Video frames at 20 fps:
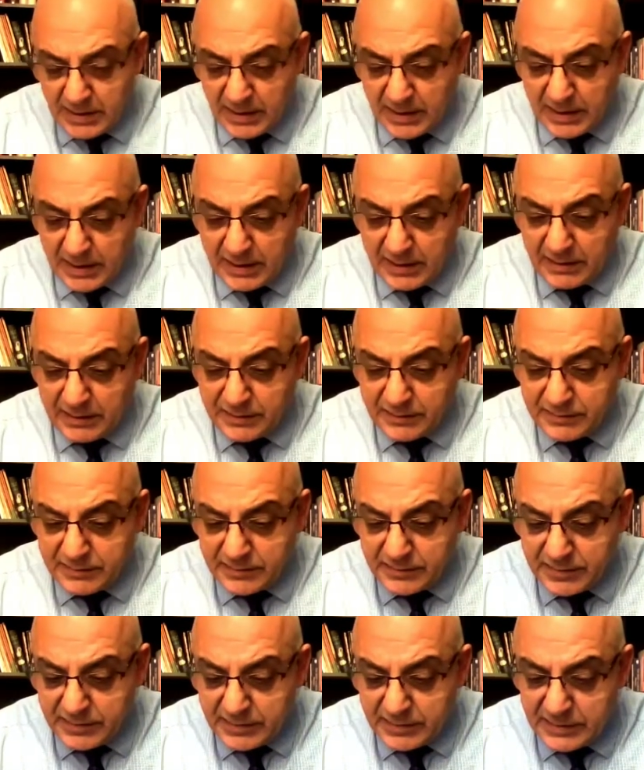Can
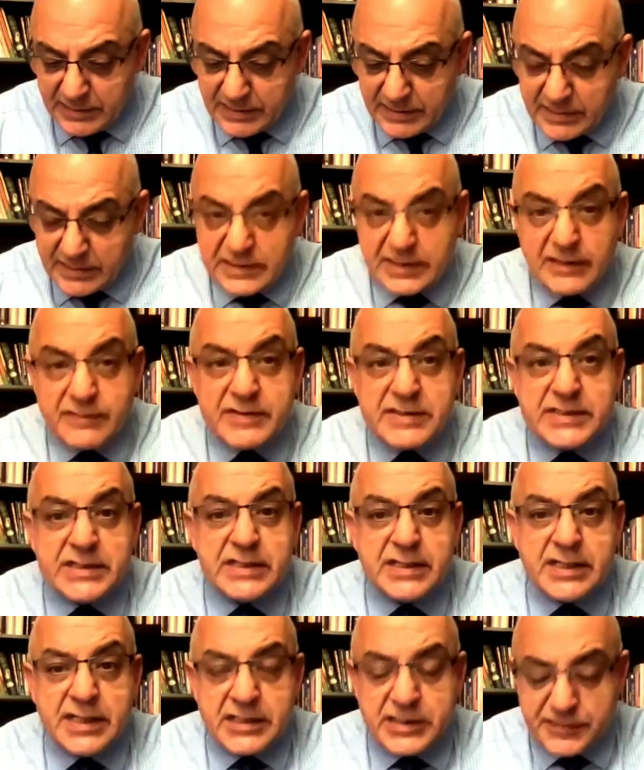we see
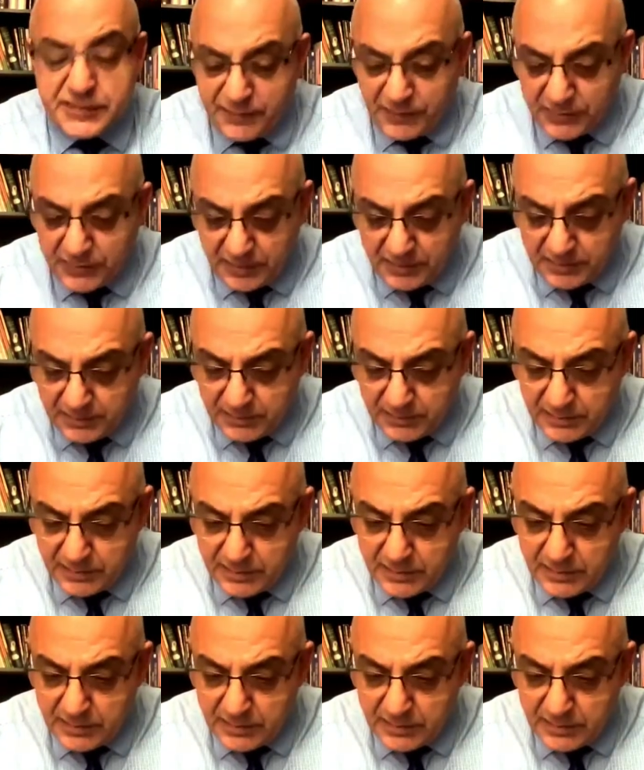the next photo?